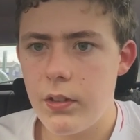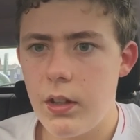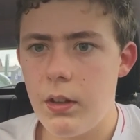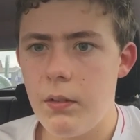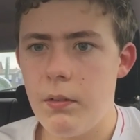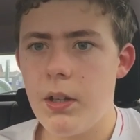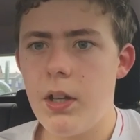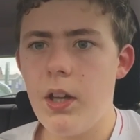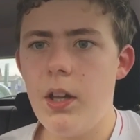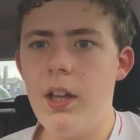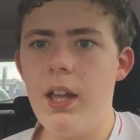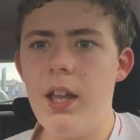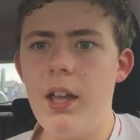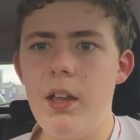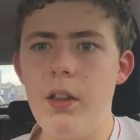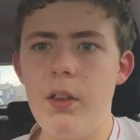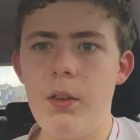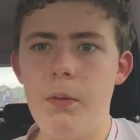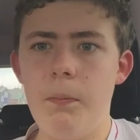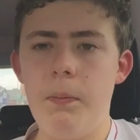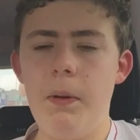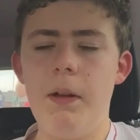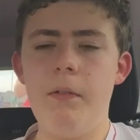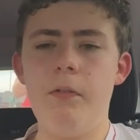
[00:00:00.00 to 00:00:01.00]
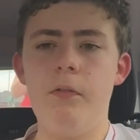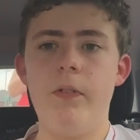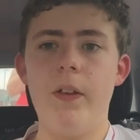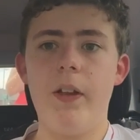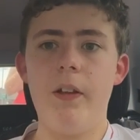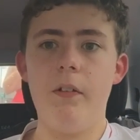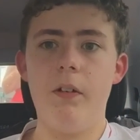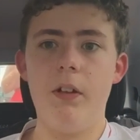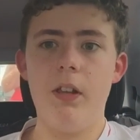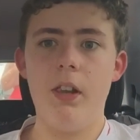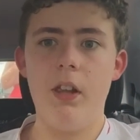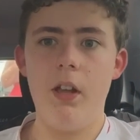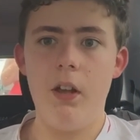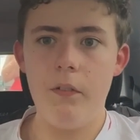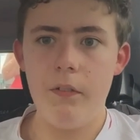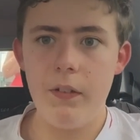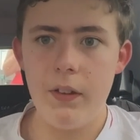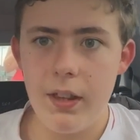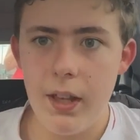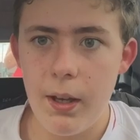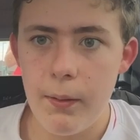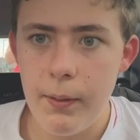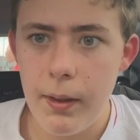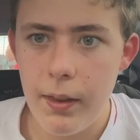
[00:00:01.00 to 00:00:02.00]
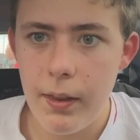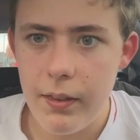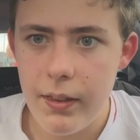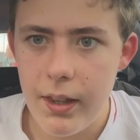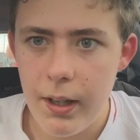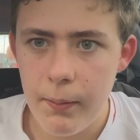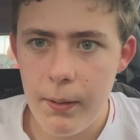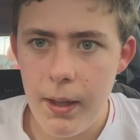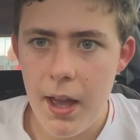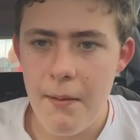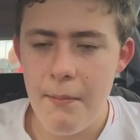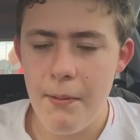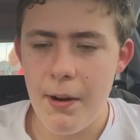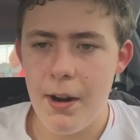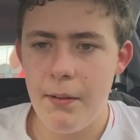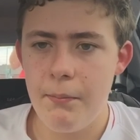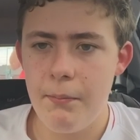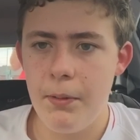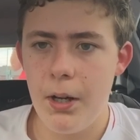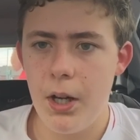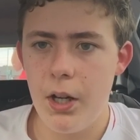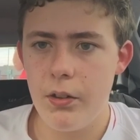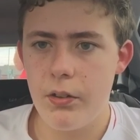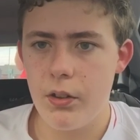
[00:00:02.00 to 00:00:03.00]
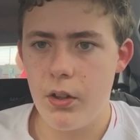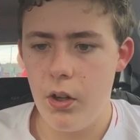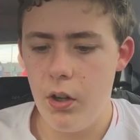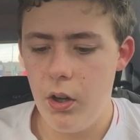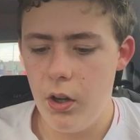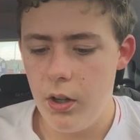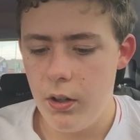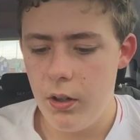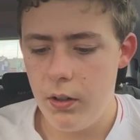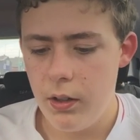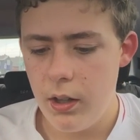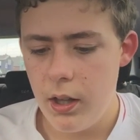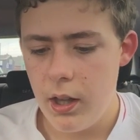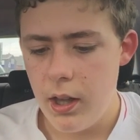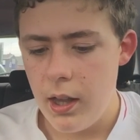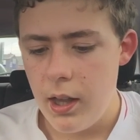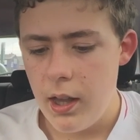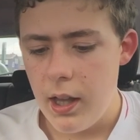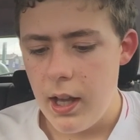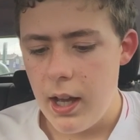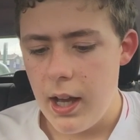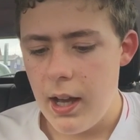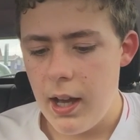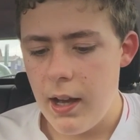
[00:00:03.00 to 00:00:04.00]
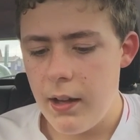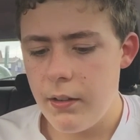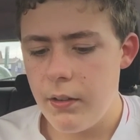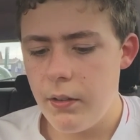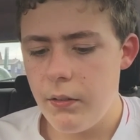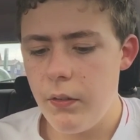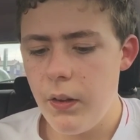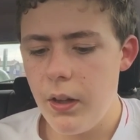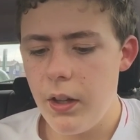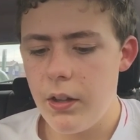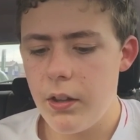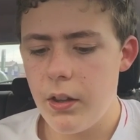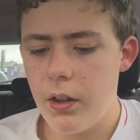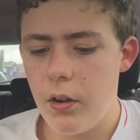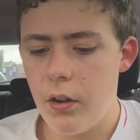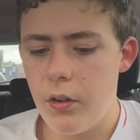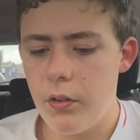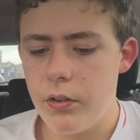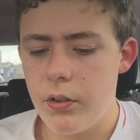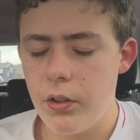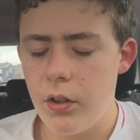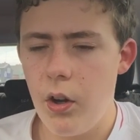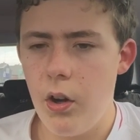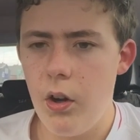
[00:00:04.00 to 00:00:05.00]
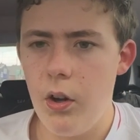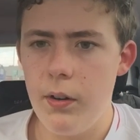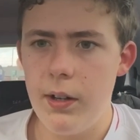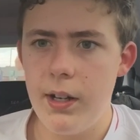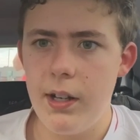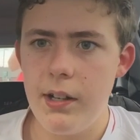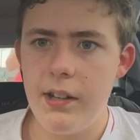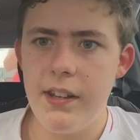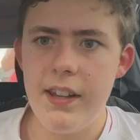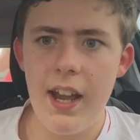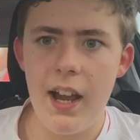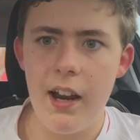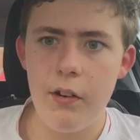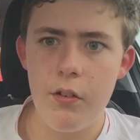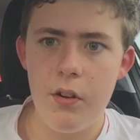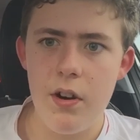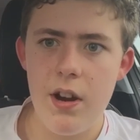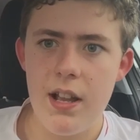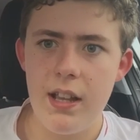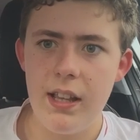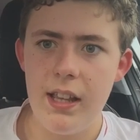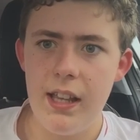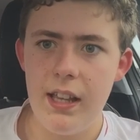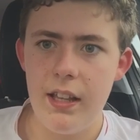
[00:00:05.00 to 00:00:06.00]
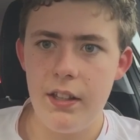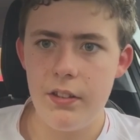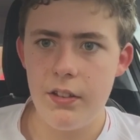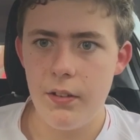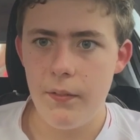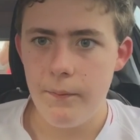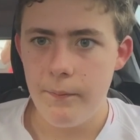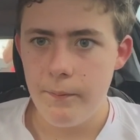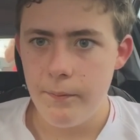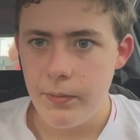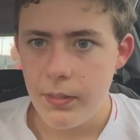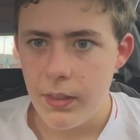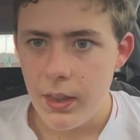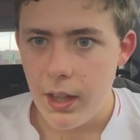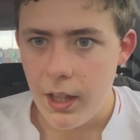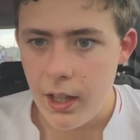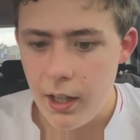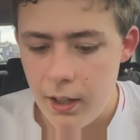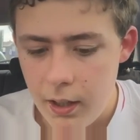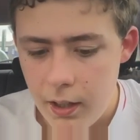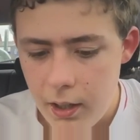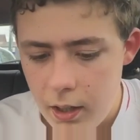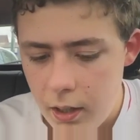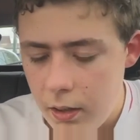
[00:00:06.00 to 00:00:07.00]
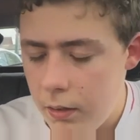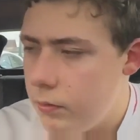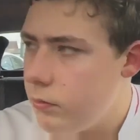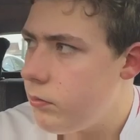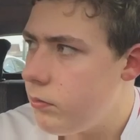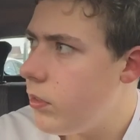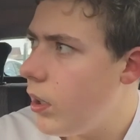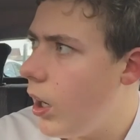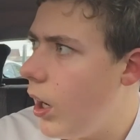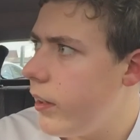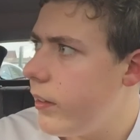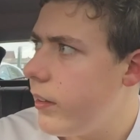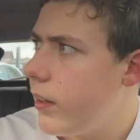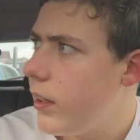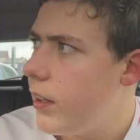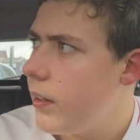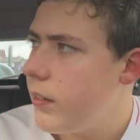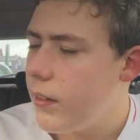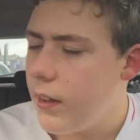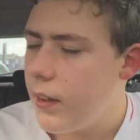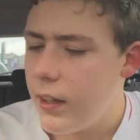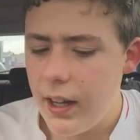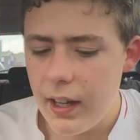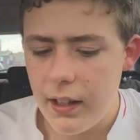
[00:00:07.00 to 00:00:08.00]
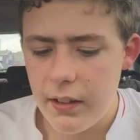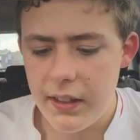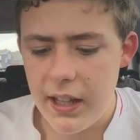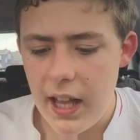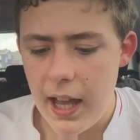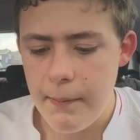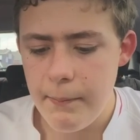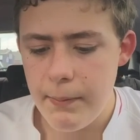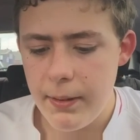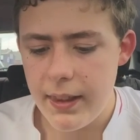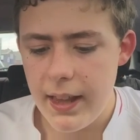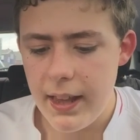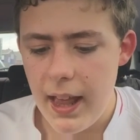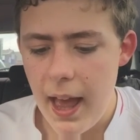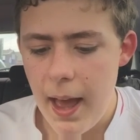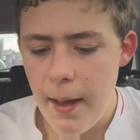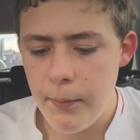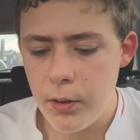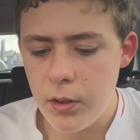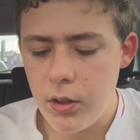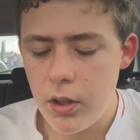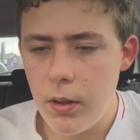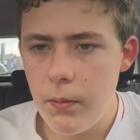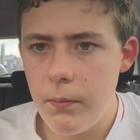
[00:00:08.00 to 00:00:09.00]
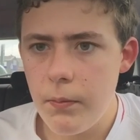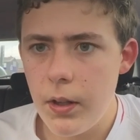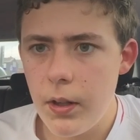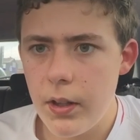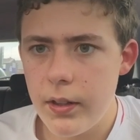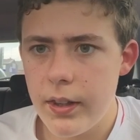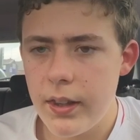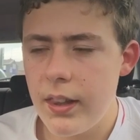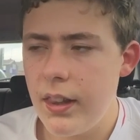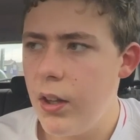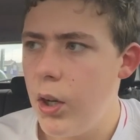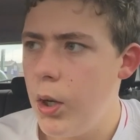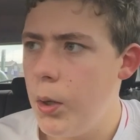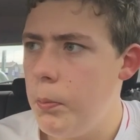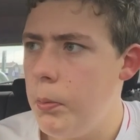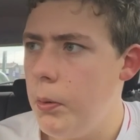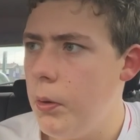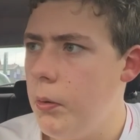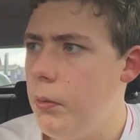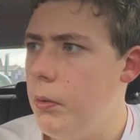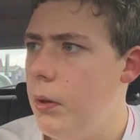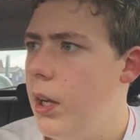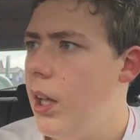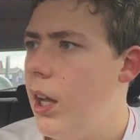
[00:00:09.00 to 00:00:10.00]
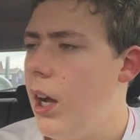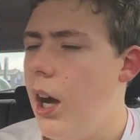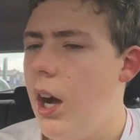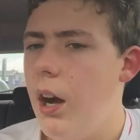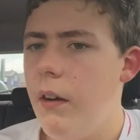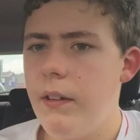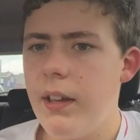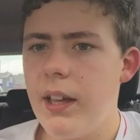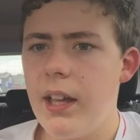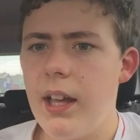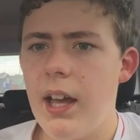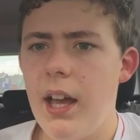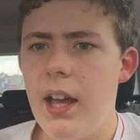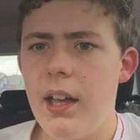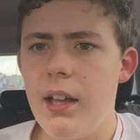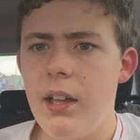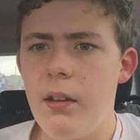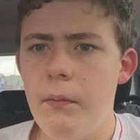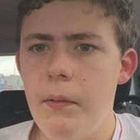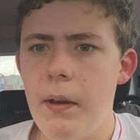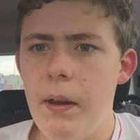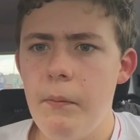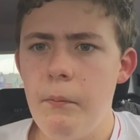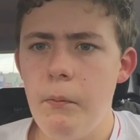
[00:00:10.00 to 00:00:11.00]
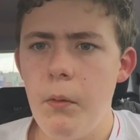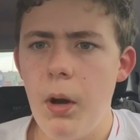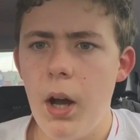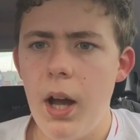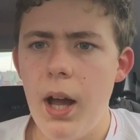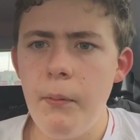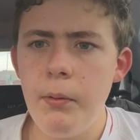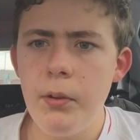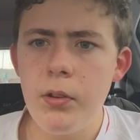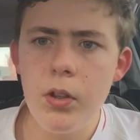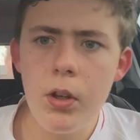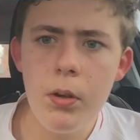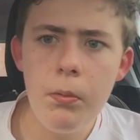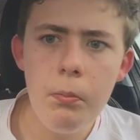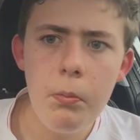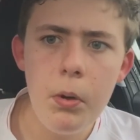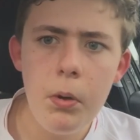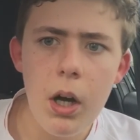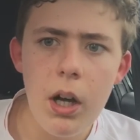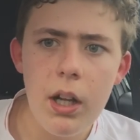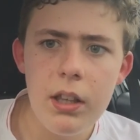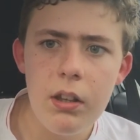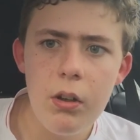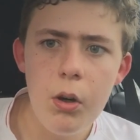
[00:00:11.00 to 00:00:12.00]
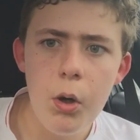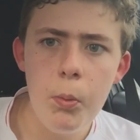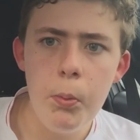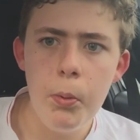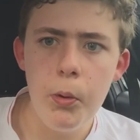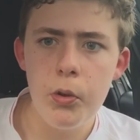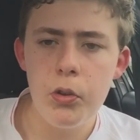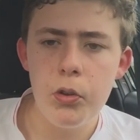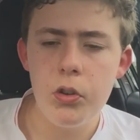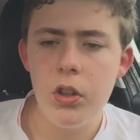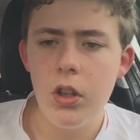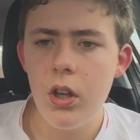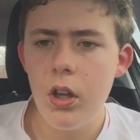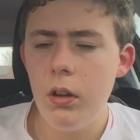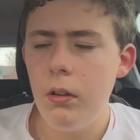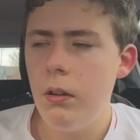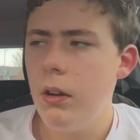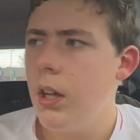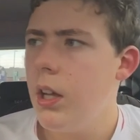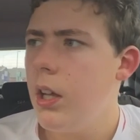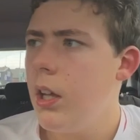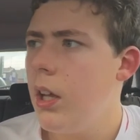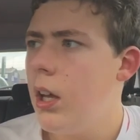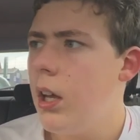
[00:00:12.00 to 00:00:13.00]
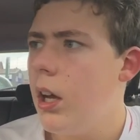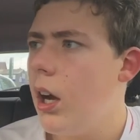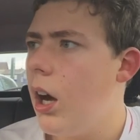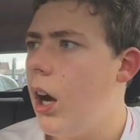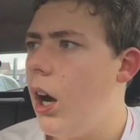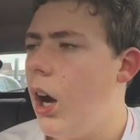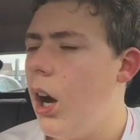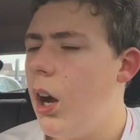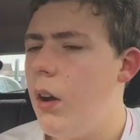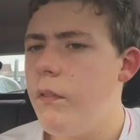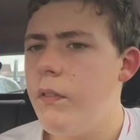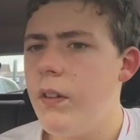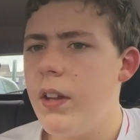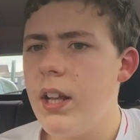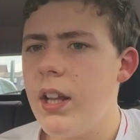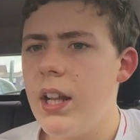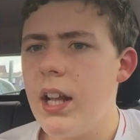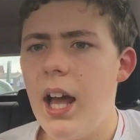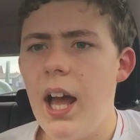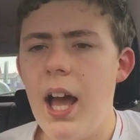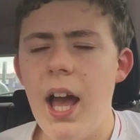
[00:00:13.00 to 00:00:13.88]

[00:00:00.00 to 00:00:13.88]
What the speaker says: Okay, he used to play for Villa, I know. I think Tammy Abraham might score. And the Villa's goal scorer, Jack Grealish. Right, the next game is Everton versus Liverpool. I think it could be Everton 1, Liverpool 2. I think